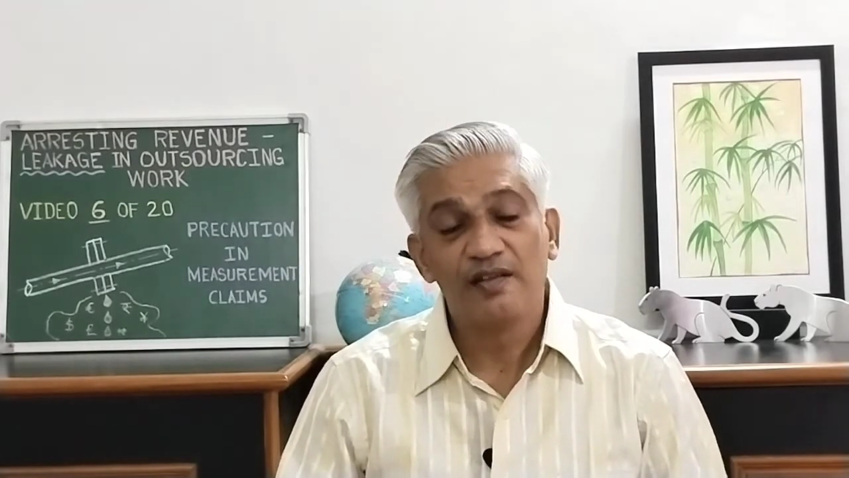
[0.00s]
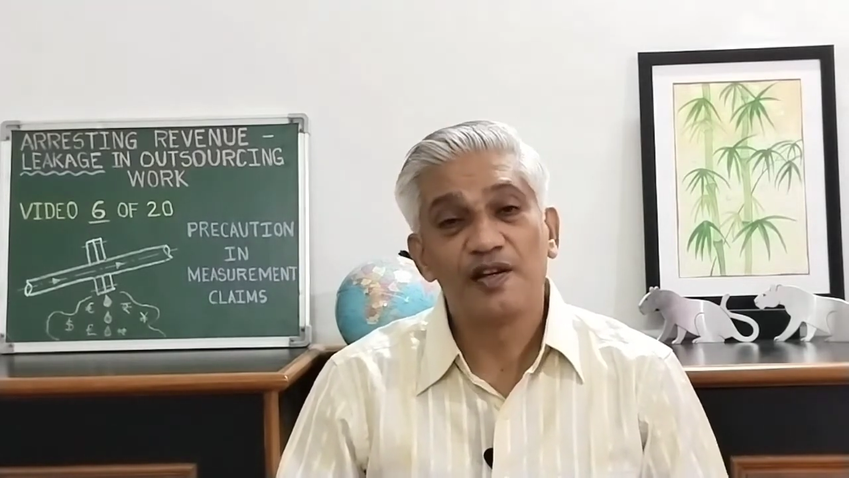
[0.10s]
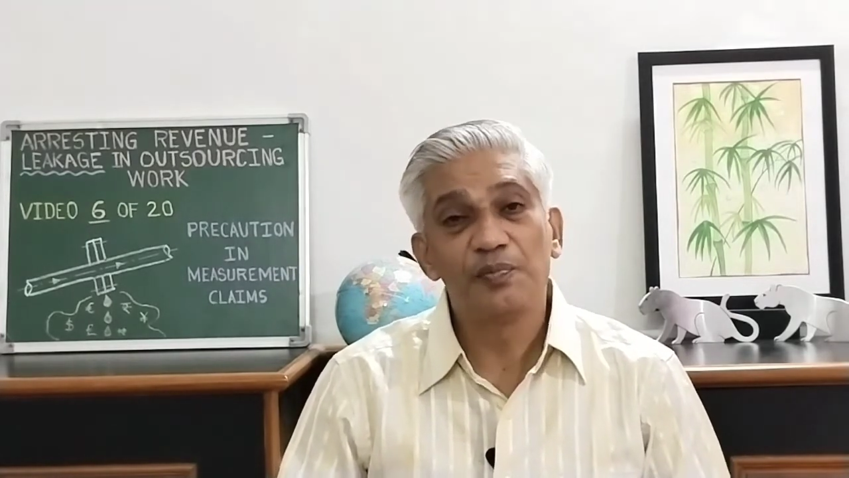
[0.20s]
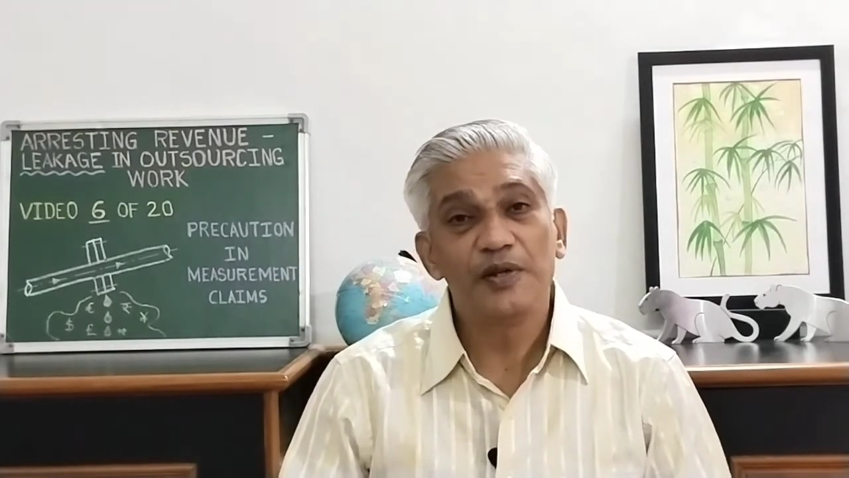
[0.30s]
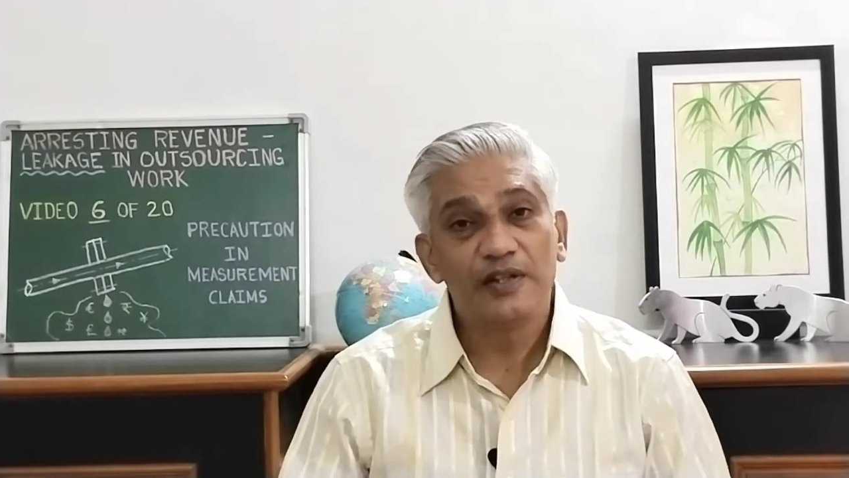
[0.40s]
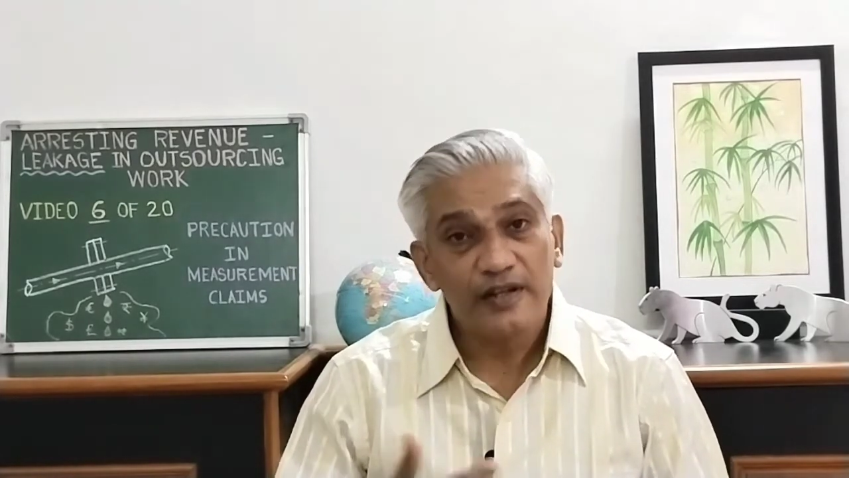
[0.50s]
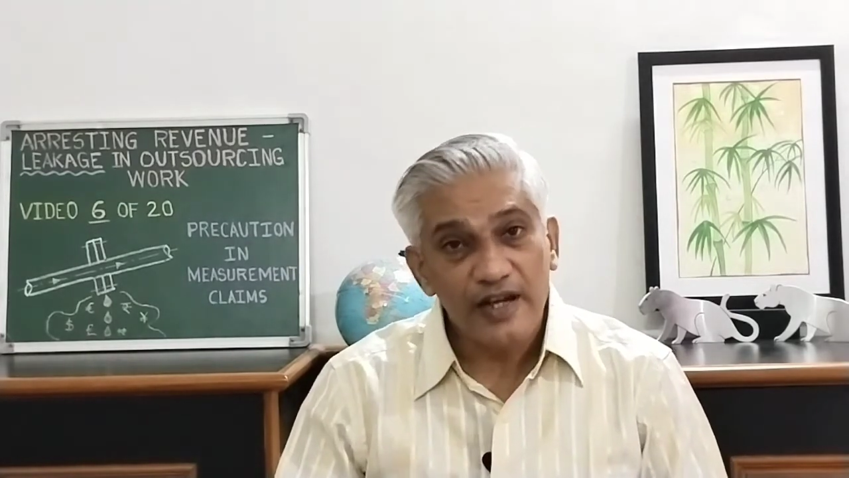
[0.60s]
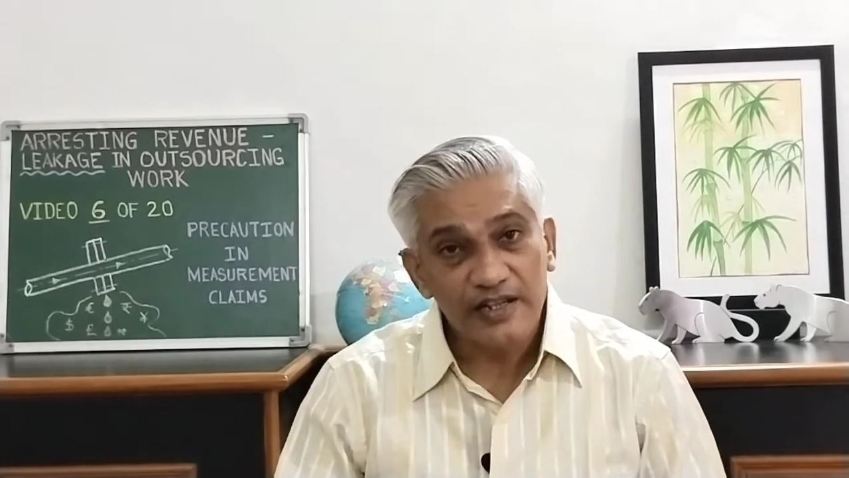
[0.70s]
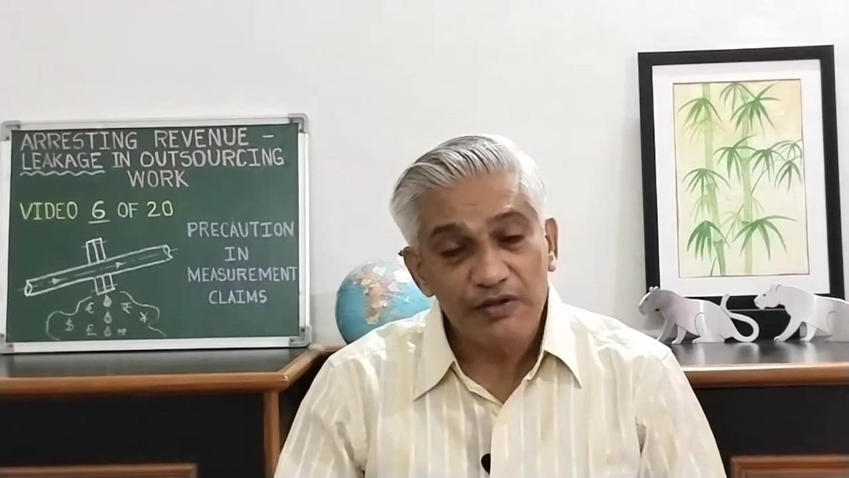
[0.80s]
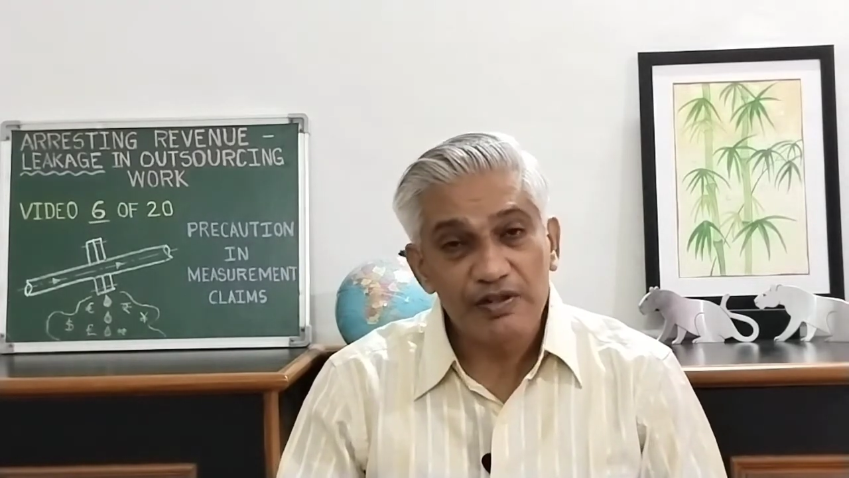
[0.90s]
repeated
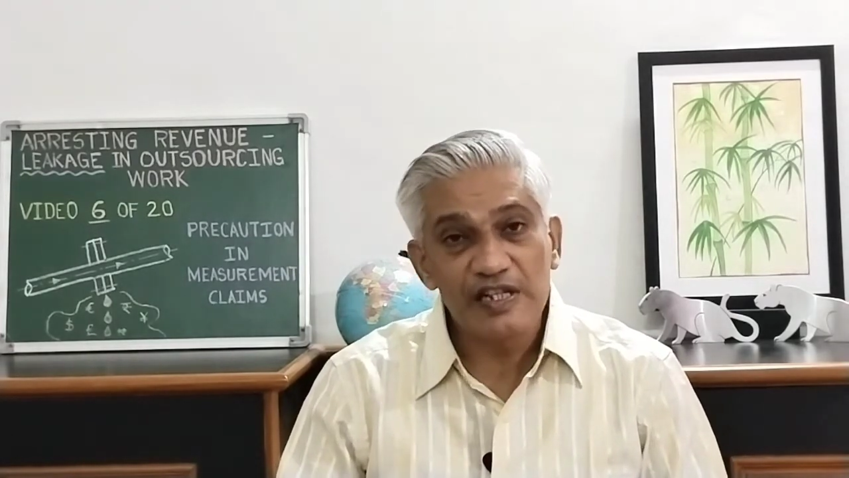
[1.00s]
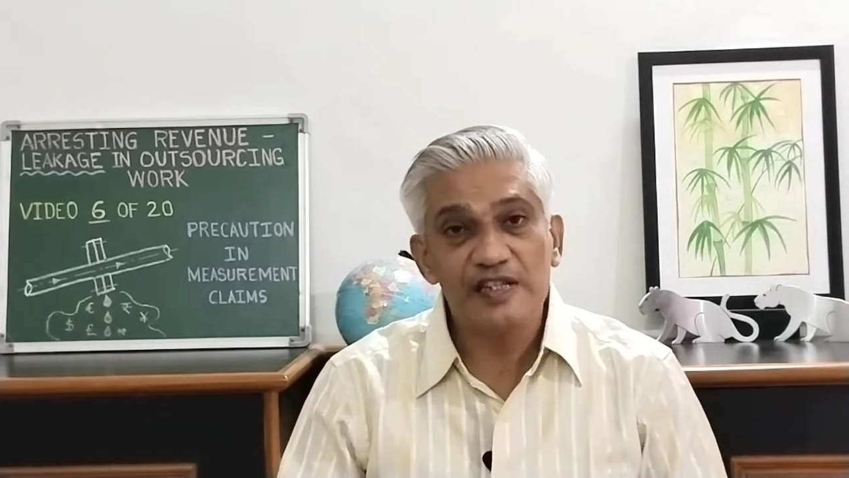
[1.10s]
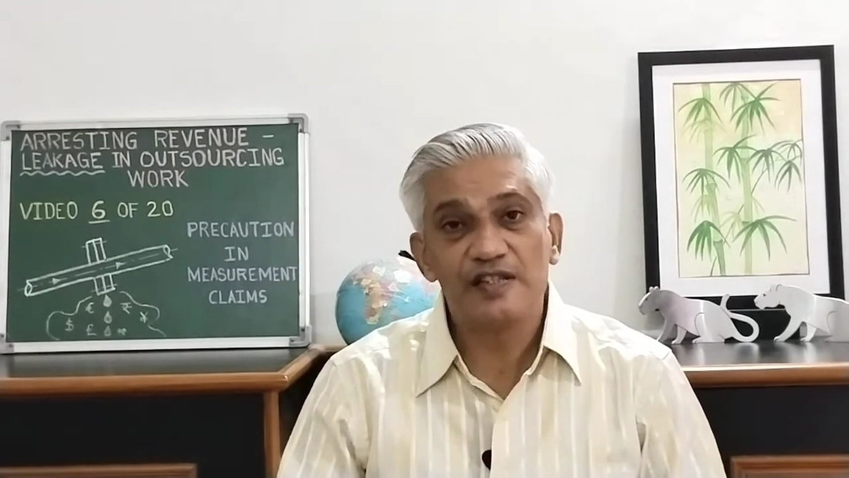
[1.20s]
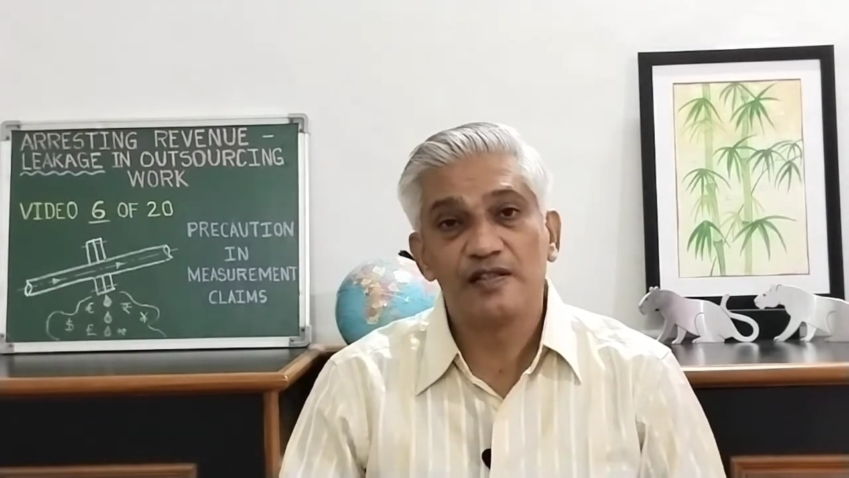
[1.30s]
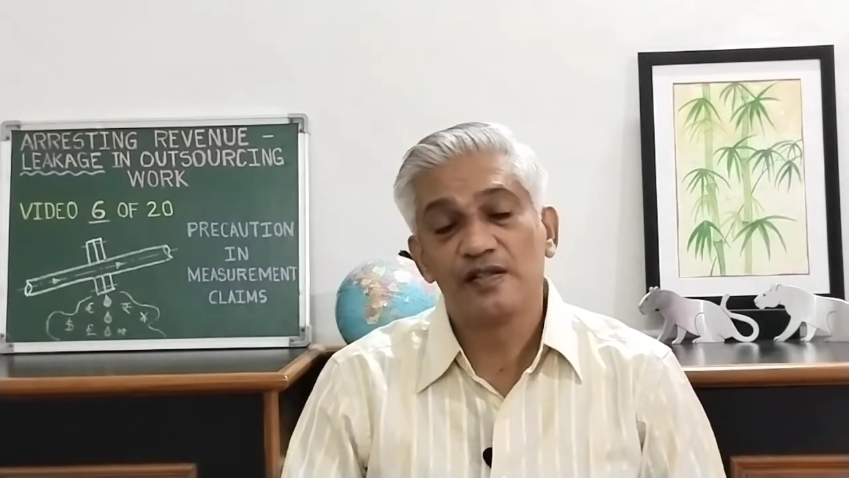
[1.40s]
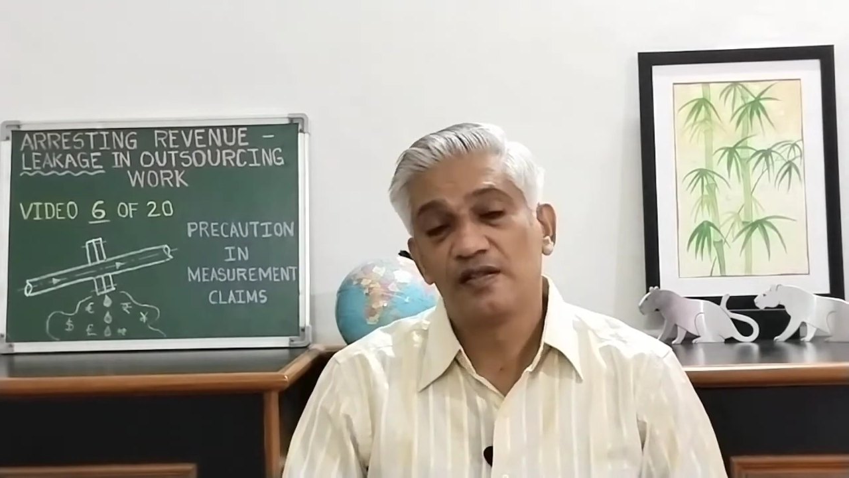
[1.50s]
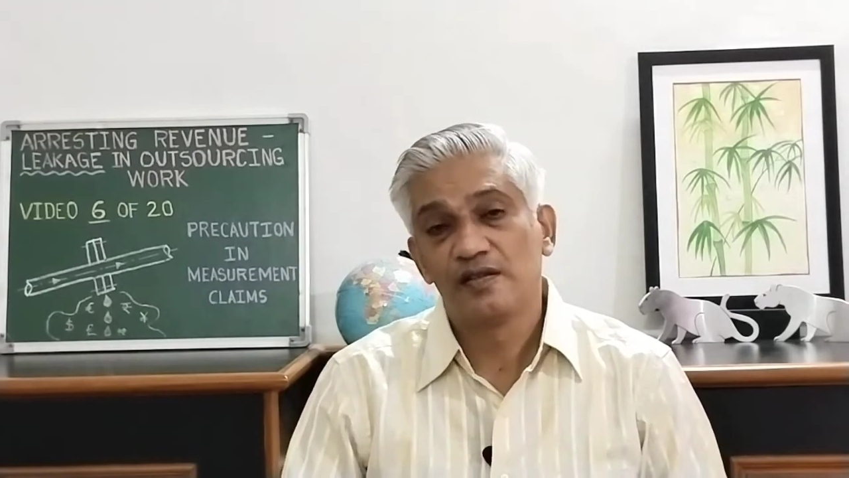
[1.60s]
activities.